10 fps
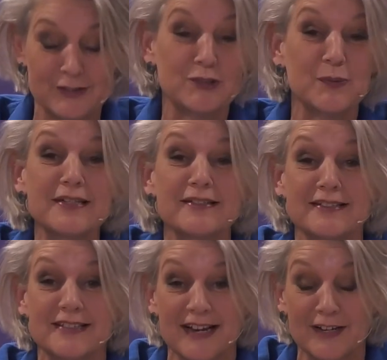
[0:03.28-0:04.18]
the
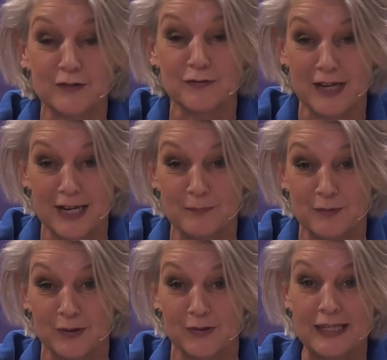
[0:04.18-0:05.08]
22nd of
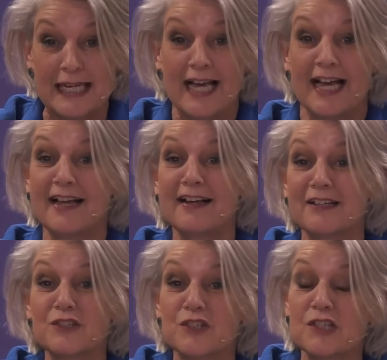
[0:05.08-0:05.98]
April. And
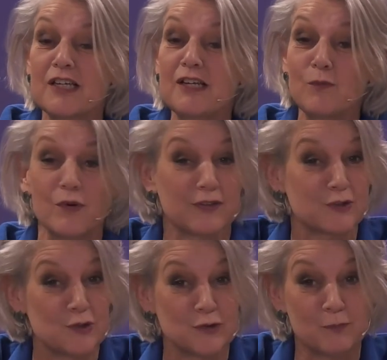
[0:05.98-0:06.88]
let's see what
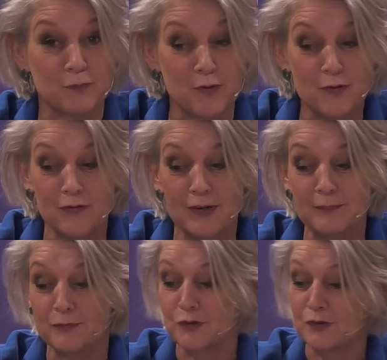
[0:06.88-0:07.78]
is on the
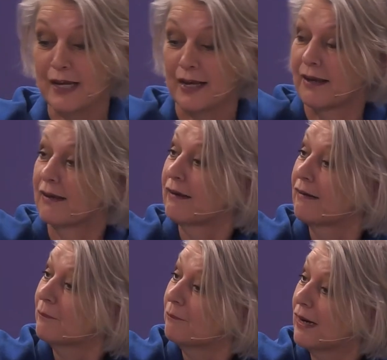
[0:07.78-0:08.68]
program today.
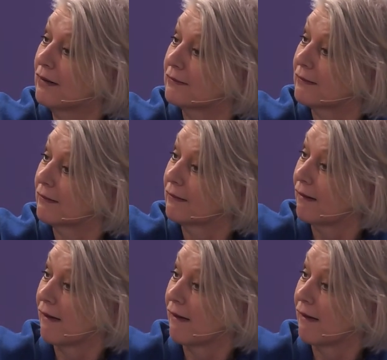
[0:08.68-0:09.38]
Maarten.